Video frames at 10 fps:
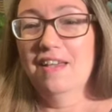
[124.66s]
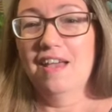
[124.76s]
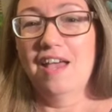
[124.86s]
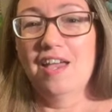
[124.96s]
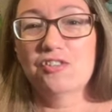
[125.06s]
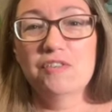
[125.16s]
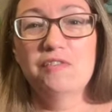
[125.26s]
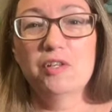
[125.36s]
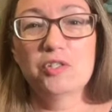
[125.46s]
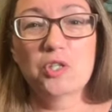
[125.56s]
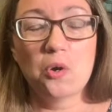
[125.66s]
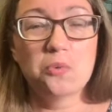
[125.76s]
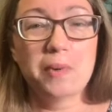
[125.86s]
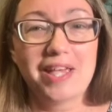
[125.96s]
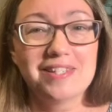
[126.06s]
I actually feel so
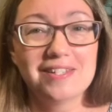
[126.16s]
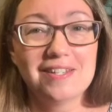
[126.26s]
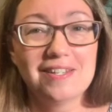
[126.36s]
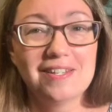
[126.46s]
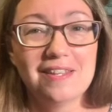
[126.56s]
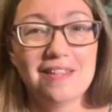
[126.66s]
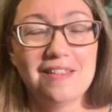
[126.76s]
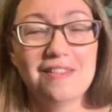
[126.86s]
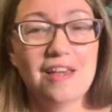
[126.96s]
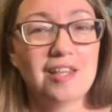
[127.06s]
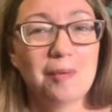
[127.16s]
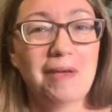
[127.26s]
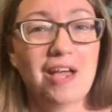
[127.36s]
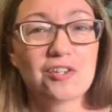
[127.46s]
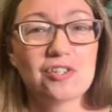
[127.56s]
rested that I'm
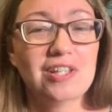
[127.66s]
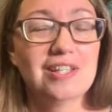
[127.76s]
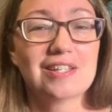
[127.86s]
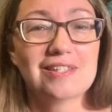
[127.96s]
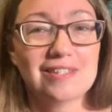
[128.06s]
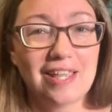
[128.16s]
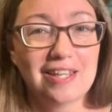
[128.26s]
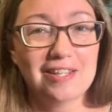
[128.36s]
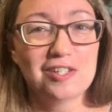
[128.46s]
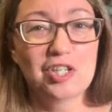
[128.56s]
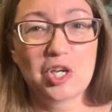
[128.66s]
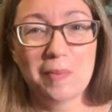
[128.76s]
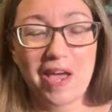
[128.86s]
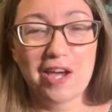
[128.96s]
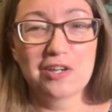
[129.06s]
actually excited to go
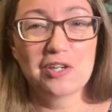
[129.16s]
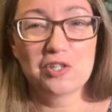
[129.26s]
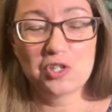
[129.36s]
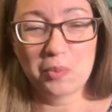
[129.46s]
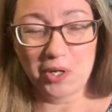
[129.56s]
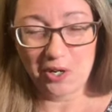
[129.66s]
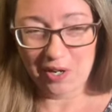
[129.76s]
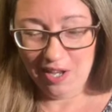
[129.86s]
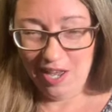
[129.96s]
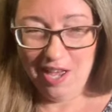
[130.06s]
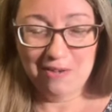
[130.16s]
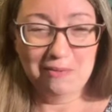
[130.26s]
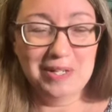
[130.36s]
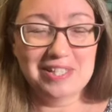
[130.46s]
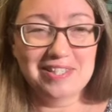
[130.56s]
back to work.
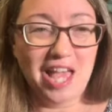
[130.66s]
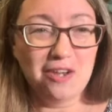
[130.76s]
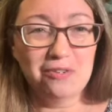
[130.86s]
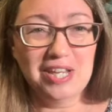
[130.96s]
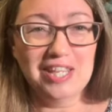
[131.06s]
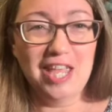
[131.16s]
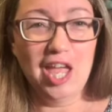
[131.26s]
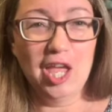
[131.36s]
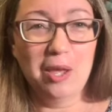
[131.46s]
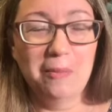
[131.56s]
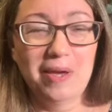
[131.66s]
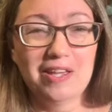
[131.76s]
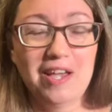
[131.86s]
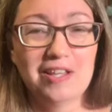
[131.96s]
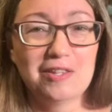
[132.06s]
When Saturday came,
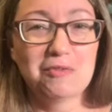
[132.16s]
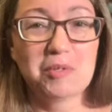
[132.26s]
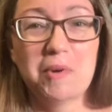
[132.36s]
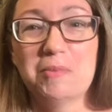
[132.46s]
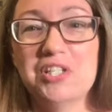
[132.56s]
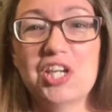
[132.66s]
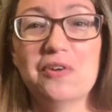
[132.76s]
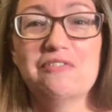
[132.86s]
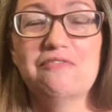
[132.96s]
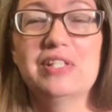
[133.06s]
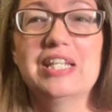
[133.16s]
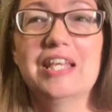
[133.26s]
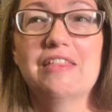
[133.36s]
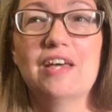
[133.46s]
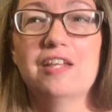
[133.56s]
there was a momentary fleeting
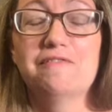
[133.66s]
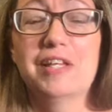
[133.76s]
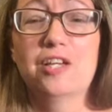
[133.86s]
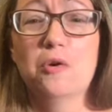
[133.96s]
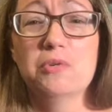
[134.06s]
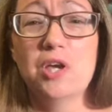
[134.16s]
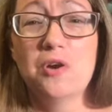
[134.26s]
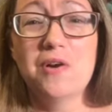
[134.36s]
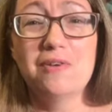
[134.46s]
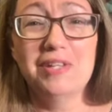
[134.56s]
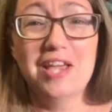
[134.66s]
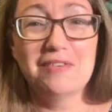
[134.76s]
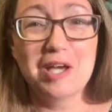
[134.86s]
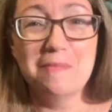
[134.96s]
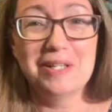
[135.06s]
thought of like, oh no, I only have a
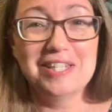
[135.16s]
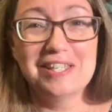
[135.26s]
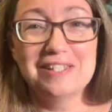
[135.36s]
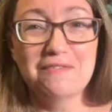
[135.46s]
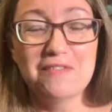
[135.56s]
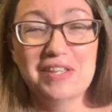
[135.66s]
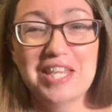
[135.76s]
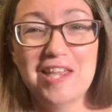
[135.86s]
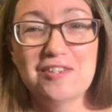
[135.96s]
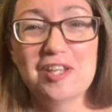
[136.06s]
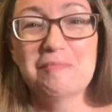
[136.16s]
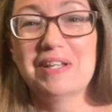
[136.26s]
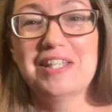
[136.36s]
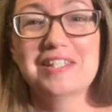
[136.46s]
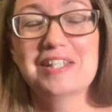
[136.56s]
couple of days left of vacation.
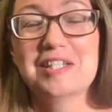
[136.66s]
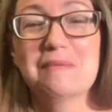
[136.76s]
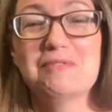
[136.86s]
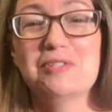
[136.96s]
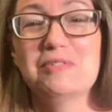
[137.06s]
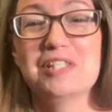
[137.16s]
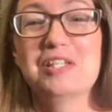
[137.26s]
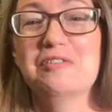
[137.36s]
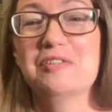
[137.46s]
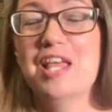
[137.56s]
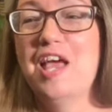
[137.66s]
Monday's going to come too soon.